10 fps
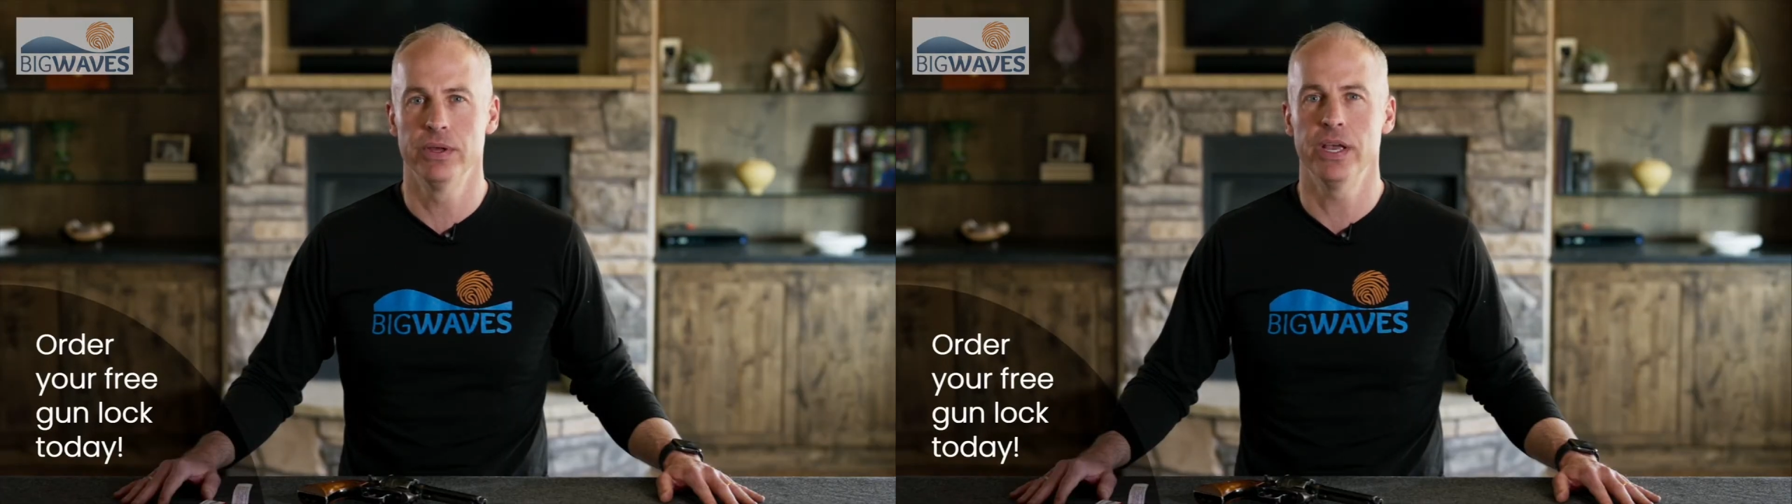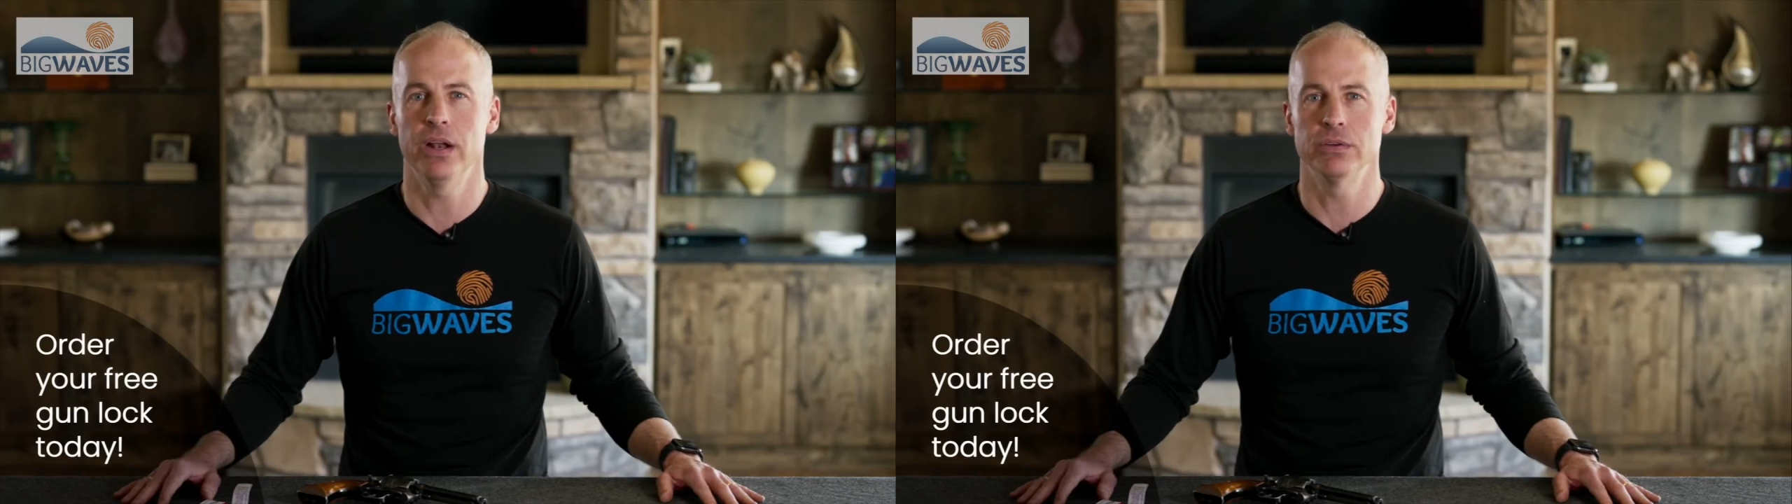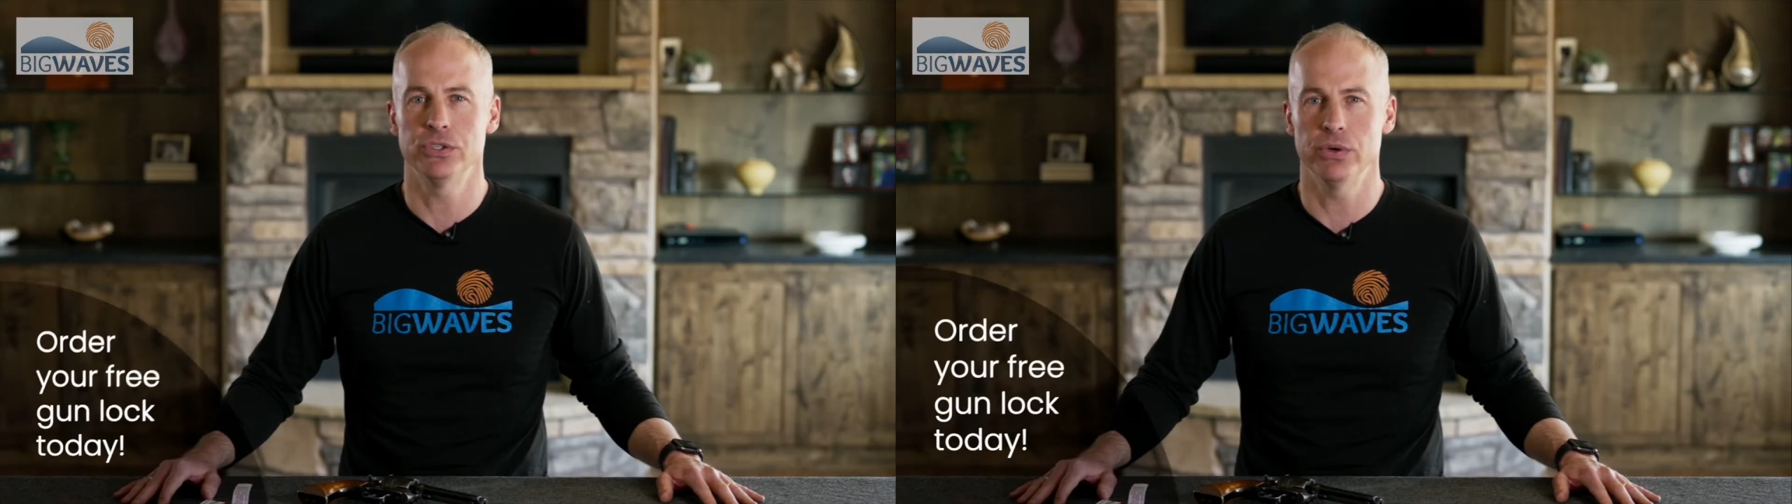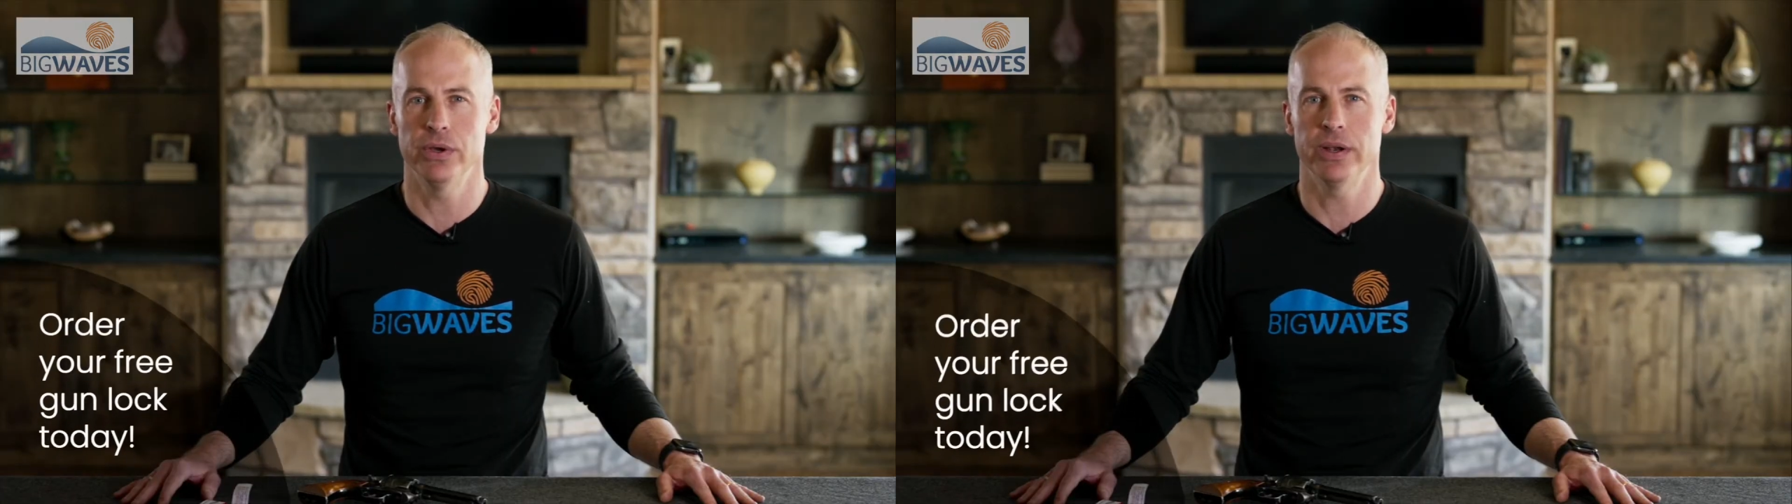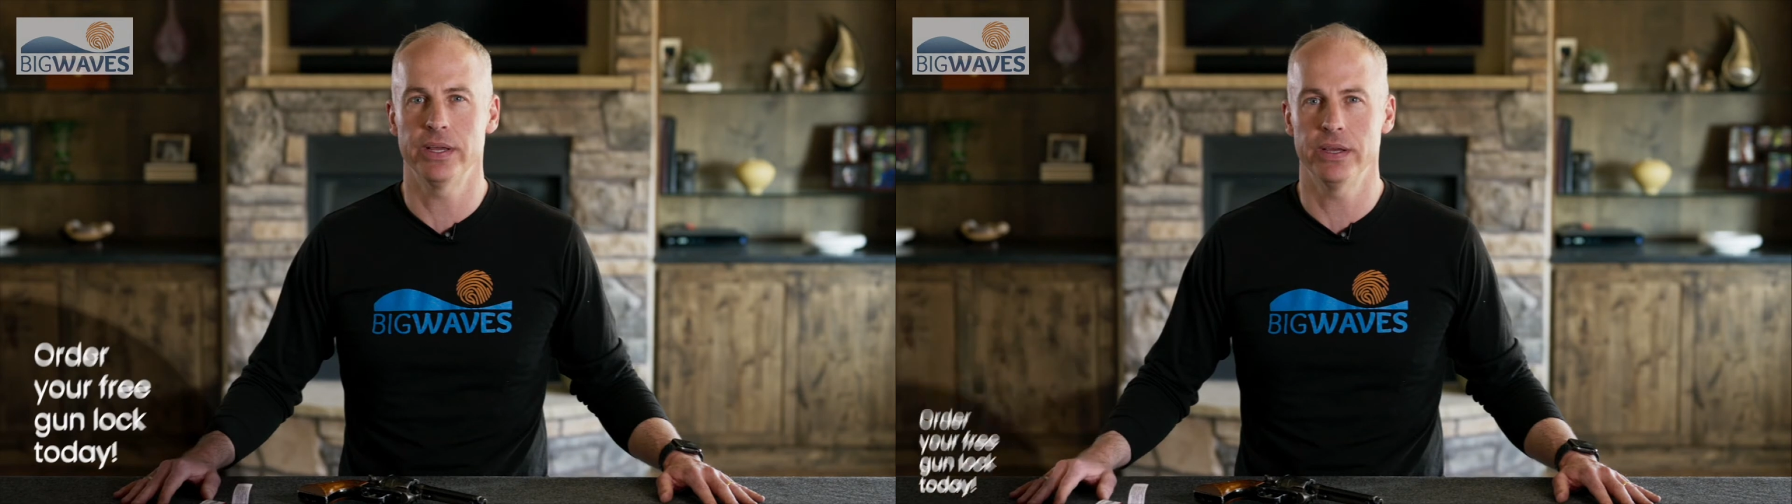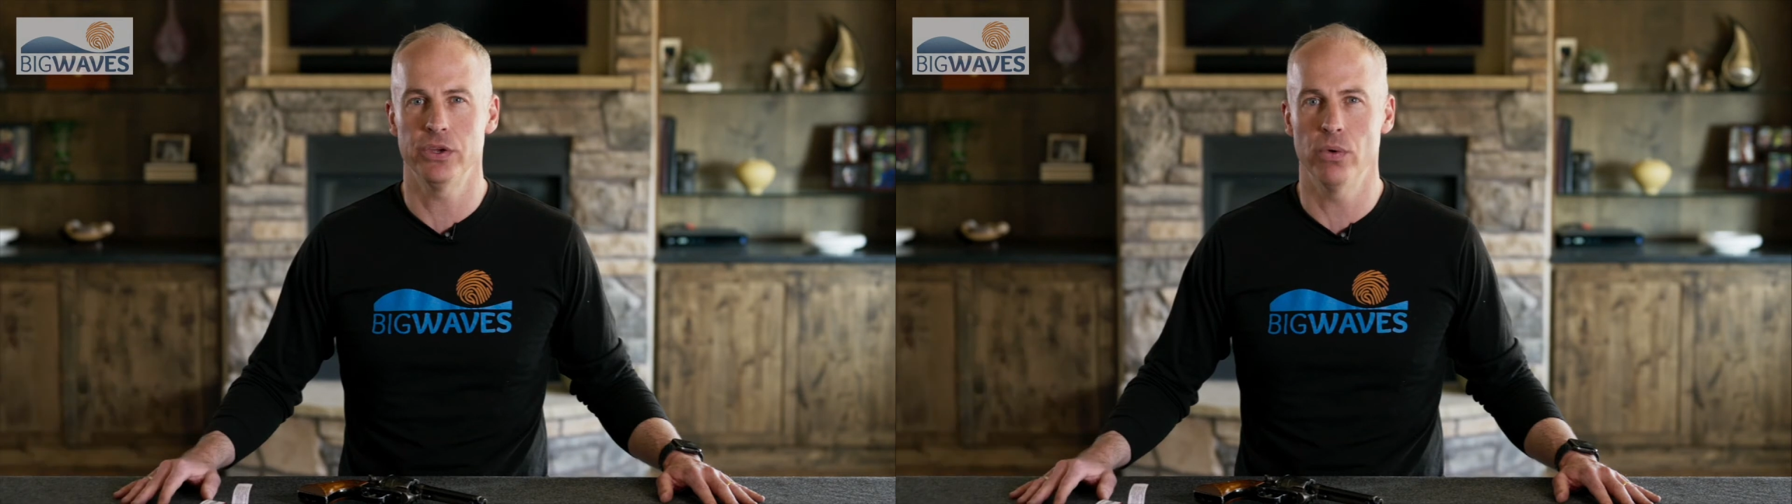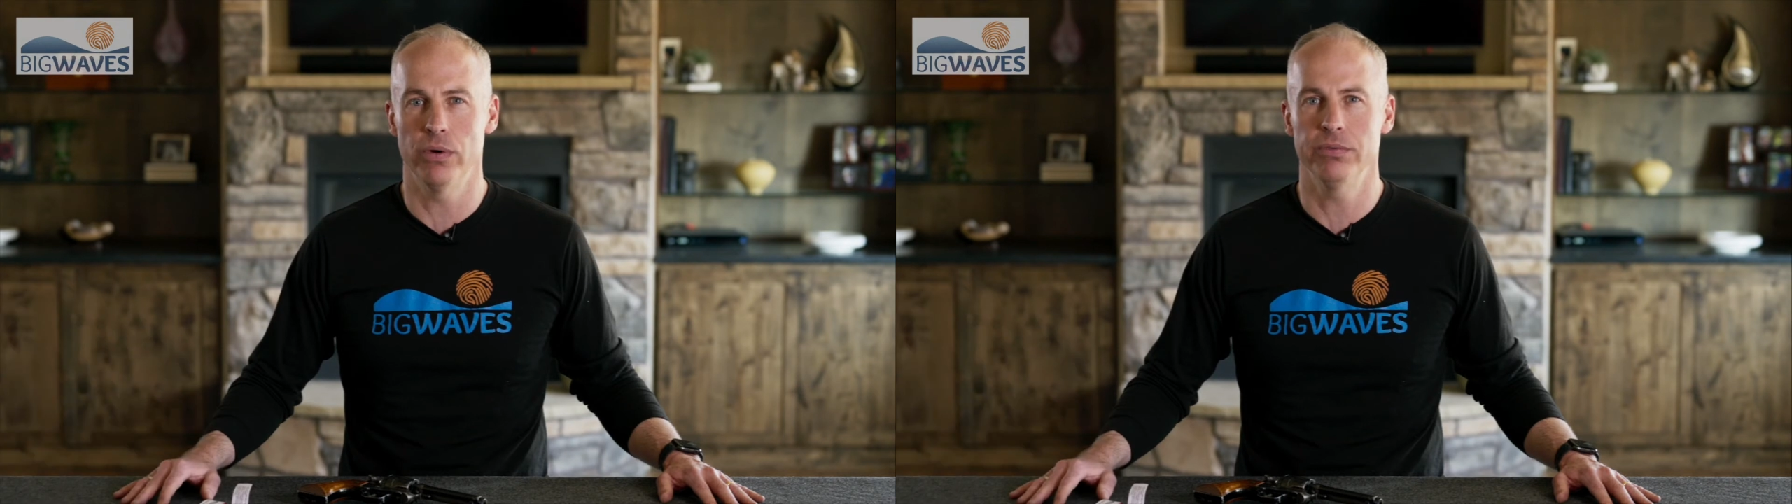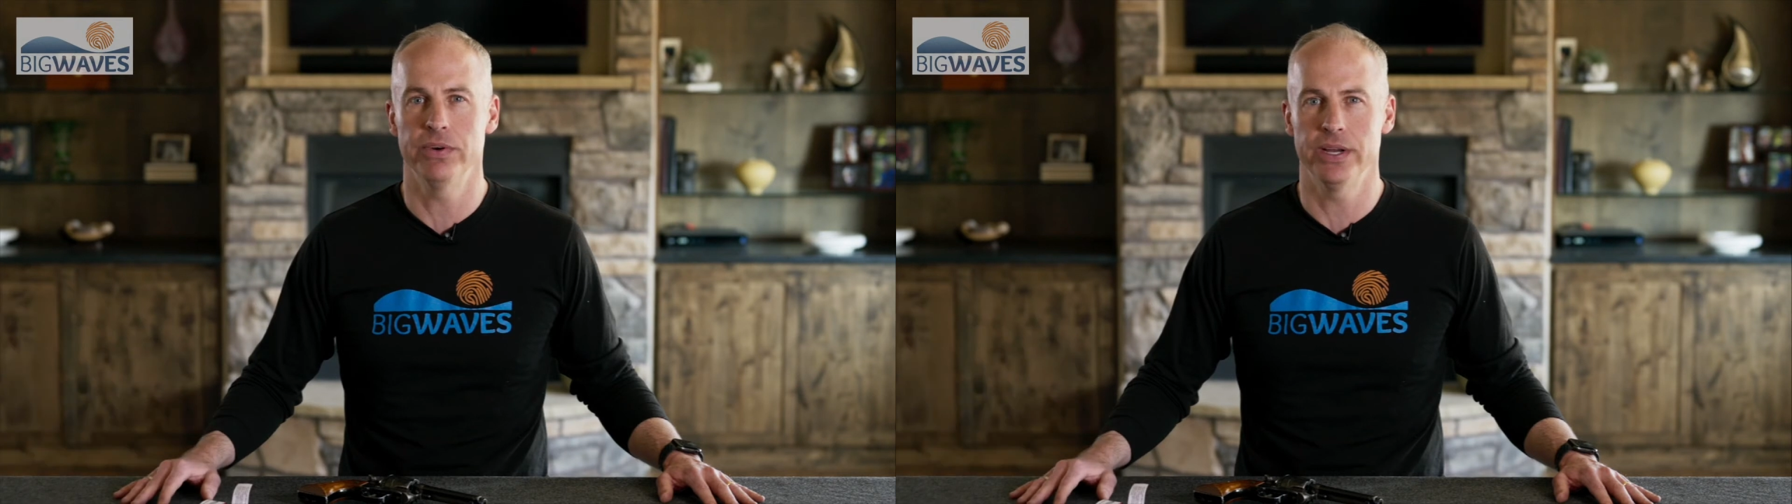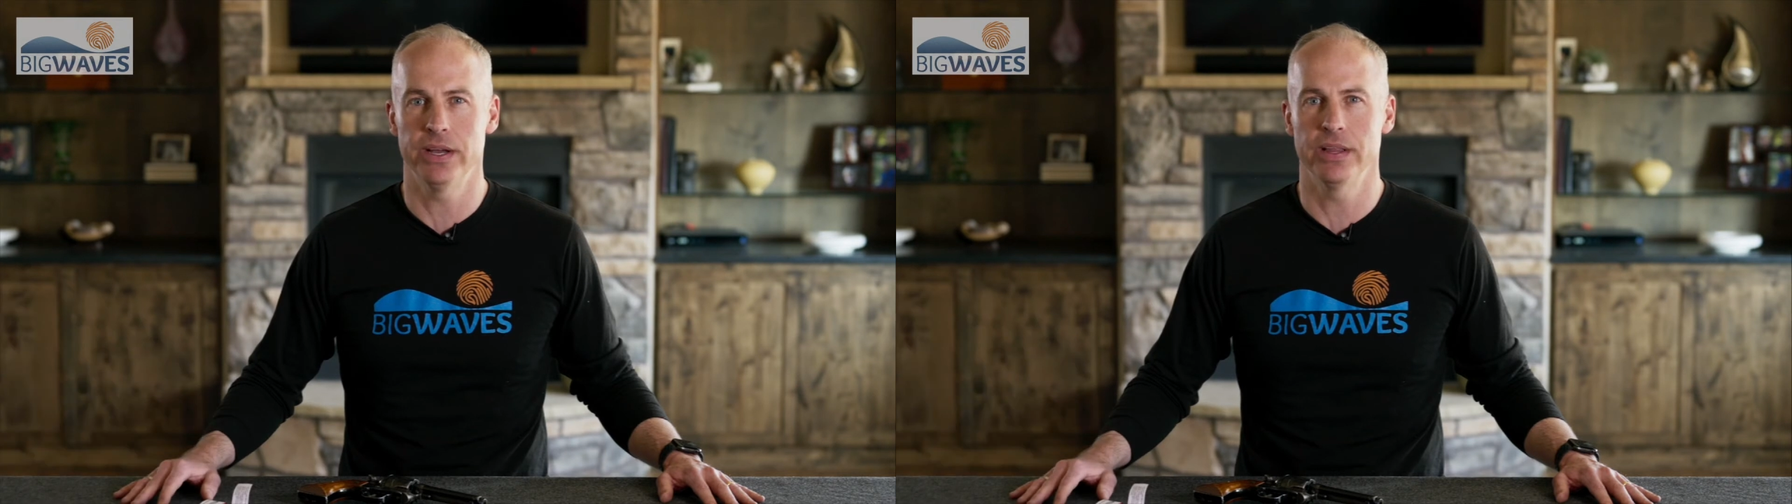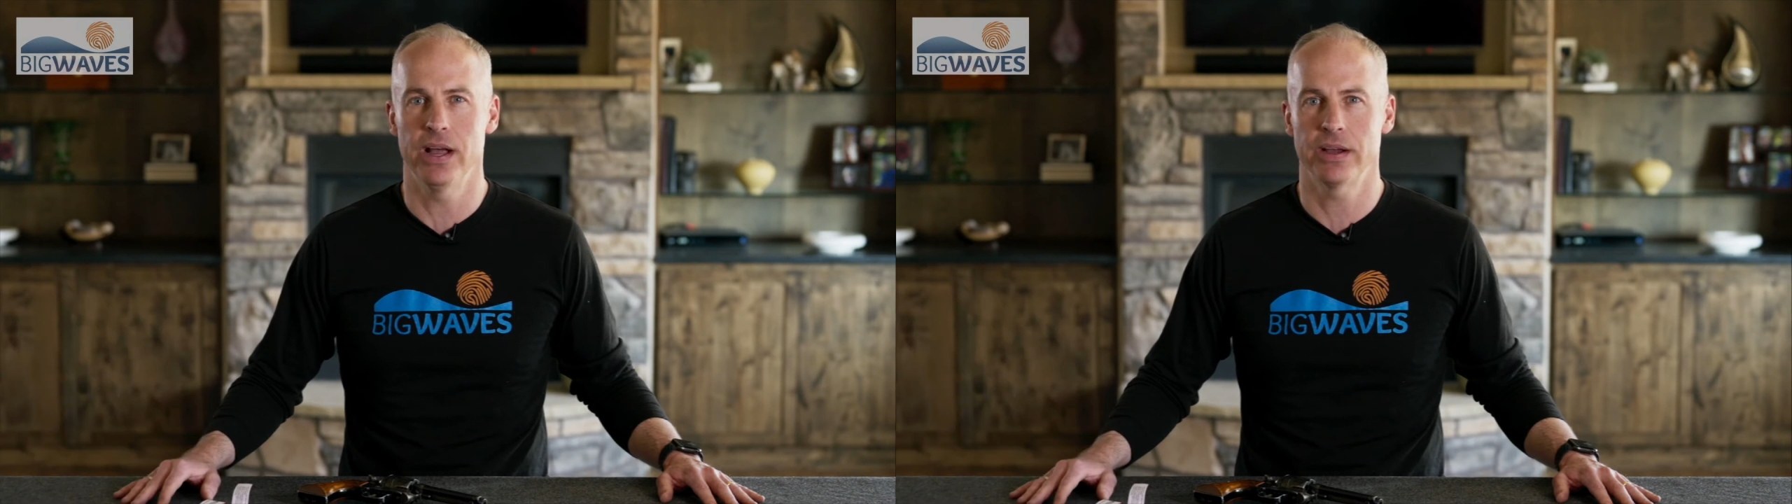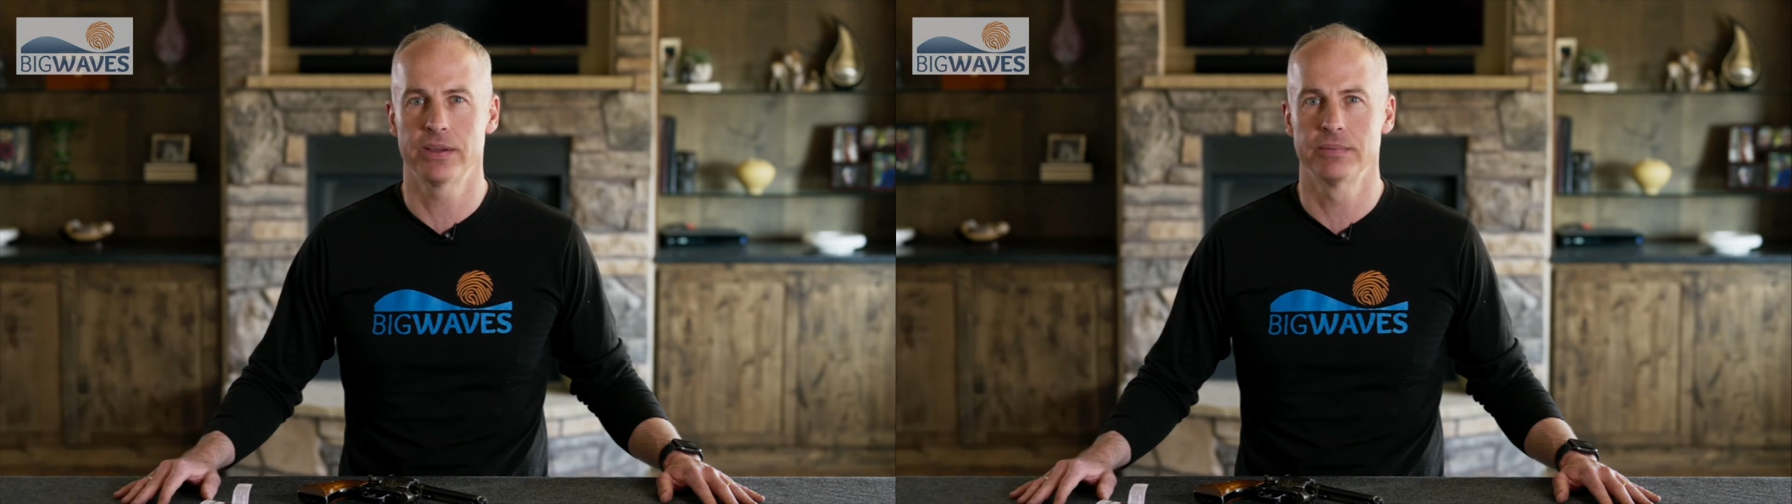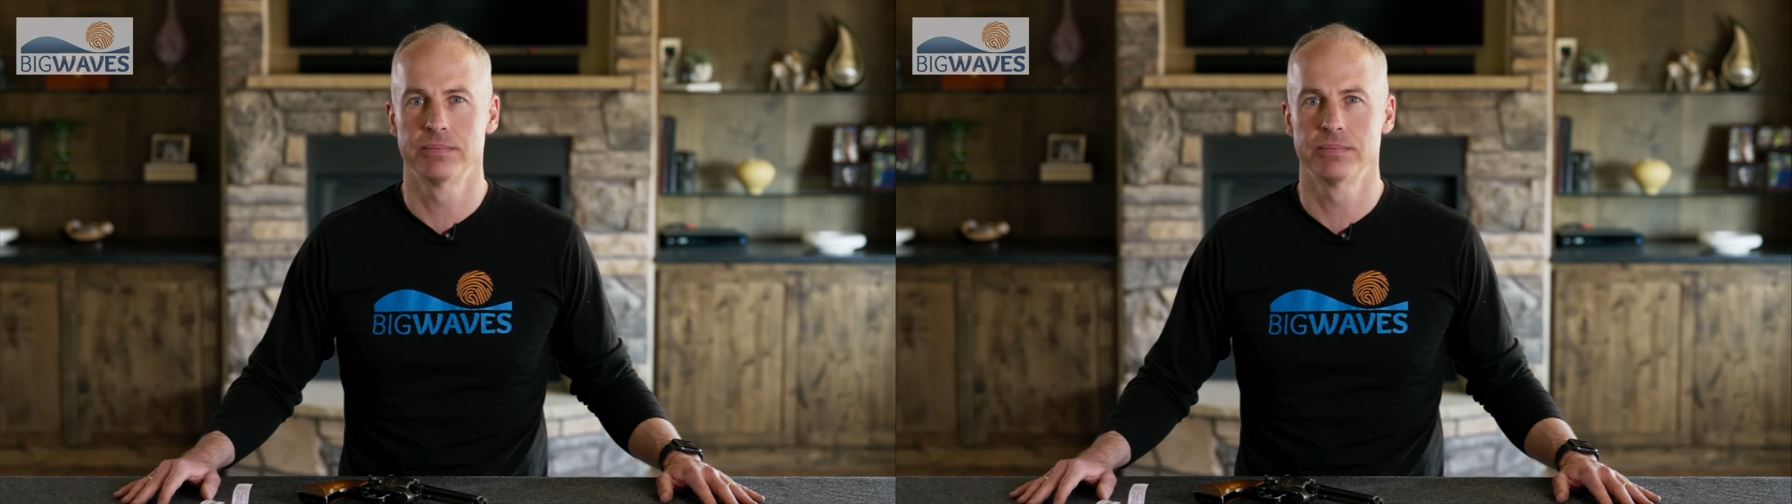and I'll show you how to get your free gun lock.